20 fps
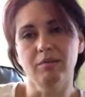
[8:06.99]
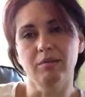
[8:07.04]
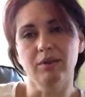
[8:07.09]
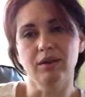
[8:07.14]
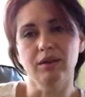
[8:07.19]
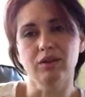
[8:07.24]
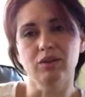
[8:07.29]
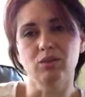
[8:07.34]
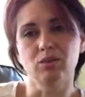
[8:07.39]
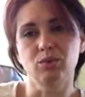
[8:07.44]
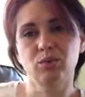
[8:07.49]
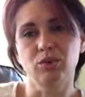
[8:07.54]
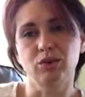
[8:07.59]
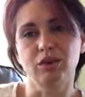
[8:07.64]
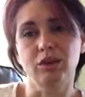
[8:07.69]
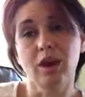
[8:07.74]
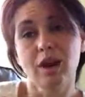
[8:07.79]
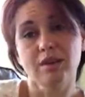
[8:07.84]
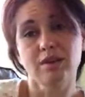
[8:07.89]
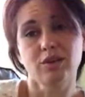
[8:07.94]
because we are
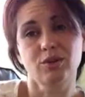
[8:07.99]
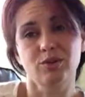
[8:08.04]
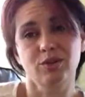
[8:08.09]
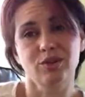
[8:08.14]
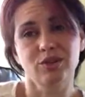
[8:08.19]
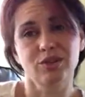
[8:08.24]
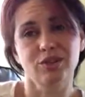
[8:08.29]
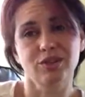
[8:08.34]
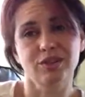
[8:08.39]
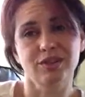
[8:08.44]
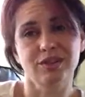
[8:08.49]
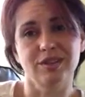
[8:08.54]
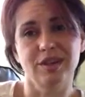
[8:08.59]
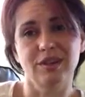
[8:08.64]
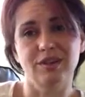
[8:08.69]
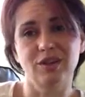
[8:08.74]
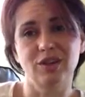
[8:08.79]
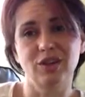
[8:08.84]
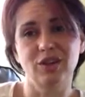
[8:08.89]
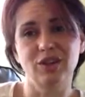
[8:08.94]
God's Christians,
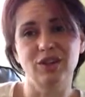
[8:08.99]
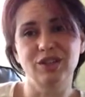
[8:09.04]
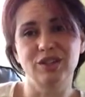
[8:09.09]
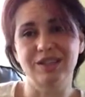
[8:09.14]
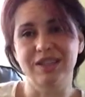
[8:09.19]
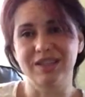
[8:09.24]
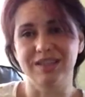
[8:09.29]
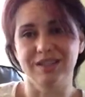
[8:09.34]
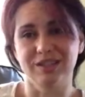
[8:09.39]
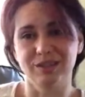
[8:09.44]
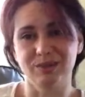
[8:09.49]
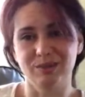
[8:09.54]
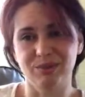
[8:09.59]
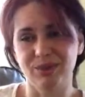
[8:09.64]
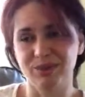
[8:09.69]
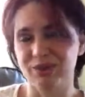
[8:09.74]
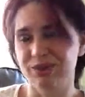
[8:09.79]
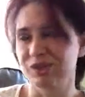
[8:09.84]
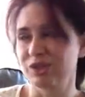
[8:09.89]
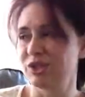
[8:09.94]
not Satan's
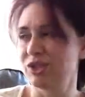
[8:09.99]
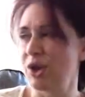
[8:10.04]
Christians.